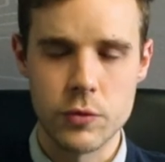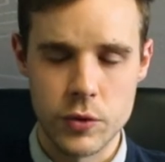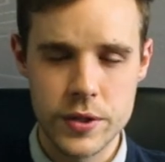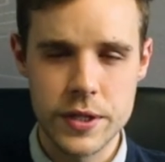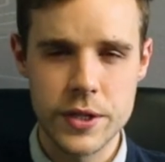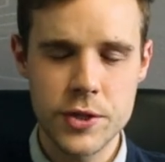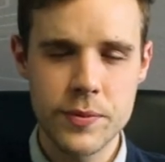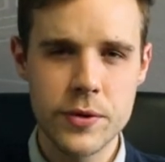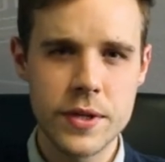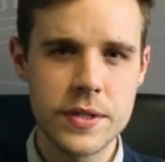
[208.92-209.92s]
router
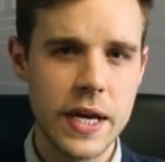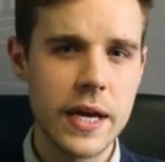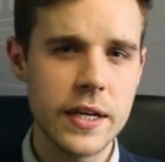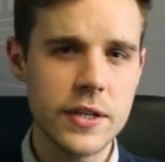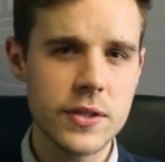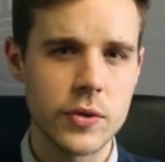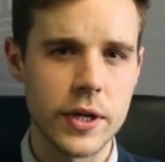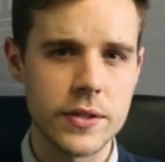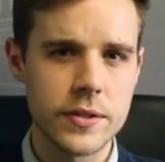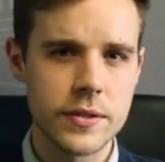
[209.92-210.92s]
distributors and
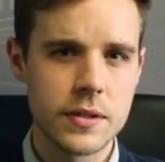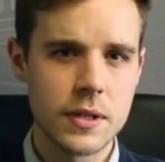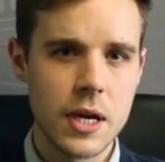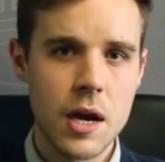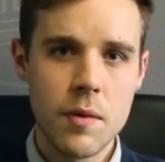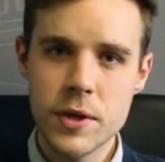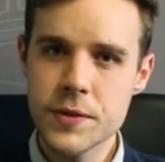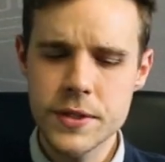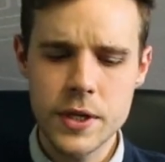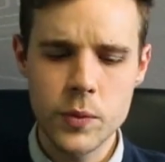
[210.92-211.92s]
integrators. Please
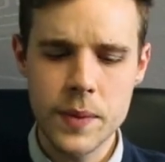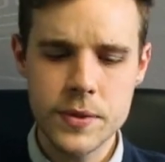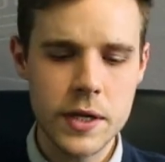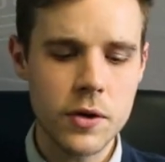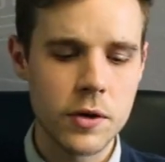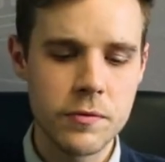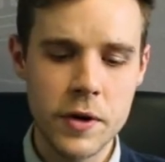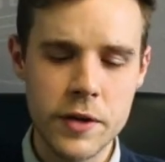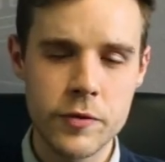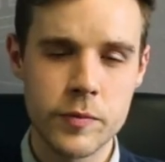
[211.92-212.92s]
visit our website on
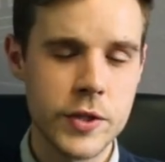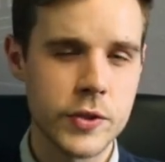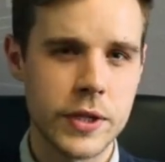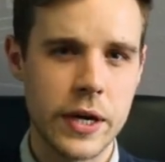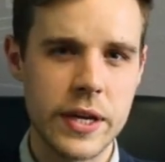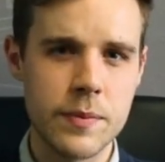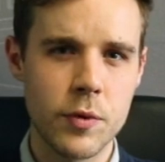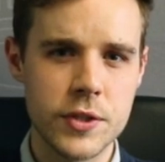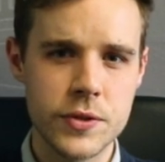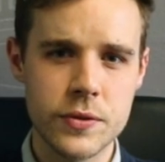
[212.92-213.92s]
further information on our
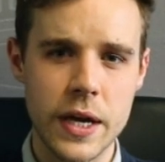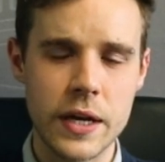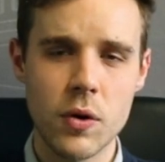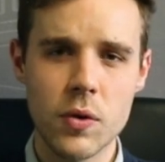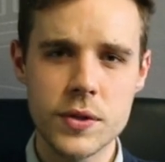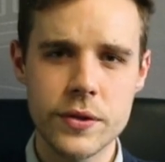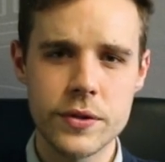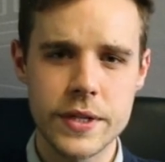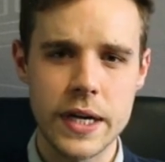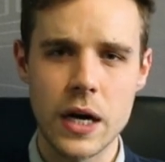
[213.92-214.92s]
E.2 and also
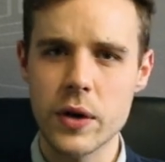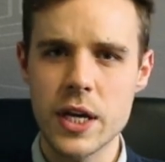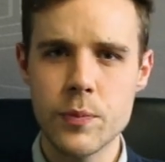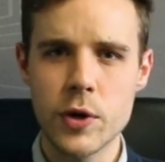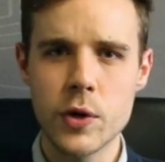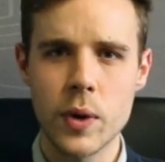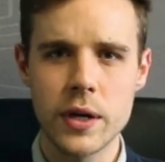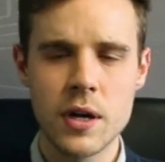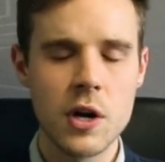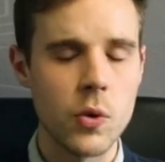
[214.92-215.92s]
consider our
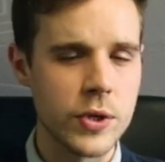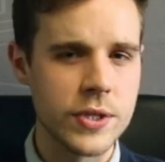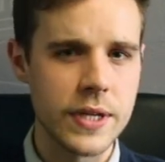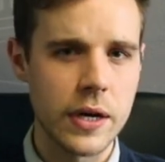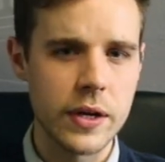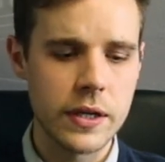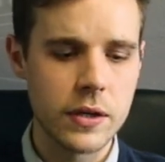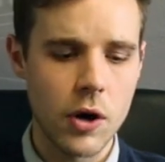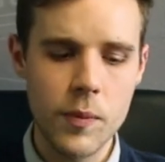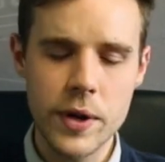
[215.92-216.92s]
E.1 which is our
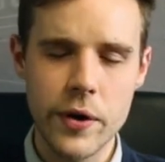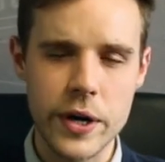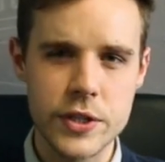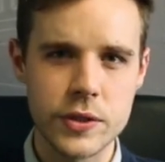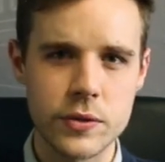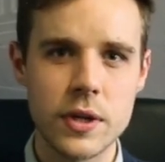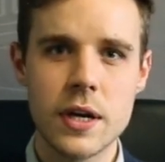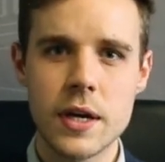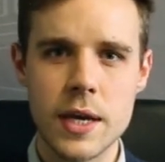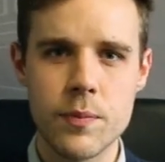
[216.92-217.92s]
omnidirectional
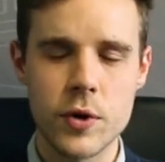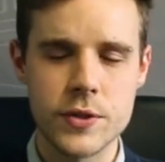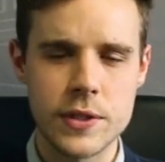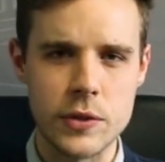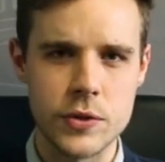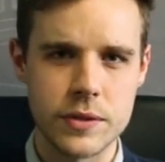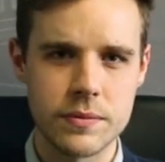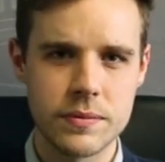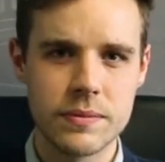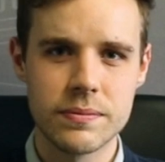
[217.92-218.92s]
ePoynt solution.
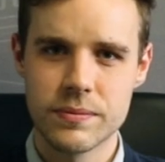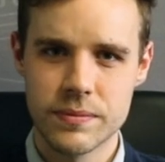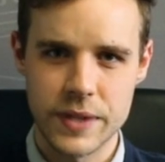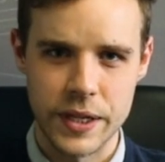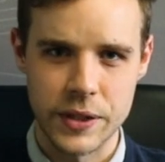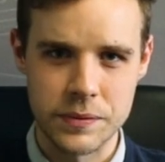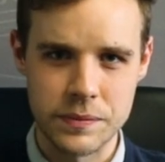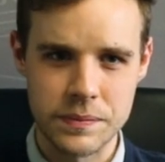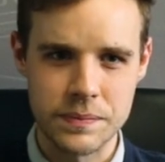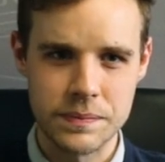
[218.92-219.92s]
Thank
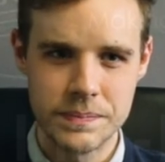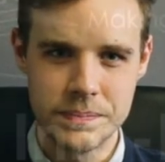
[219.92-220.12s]
you.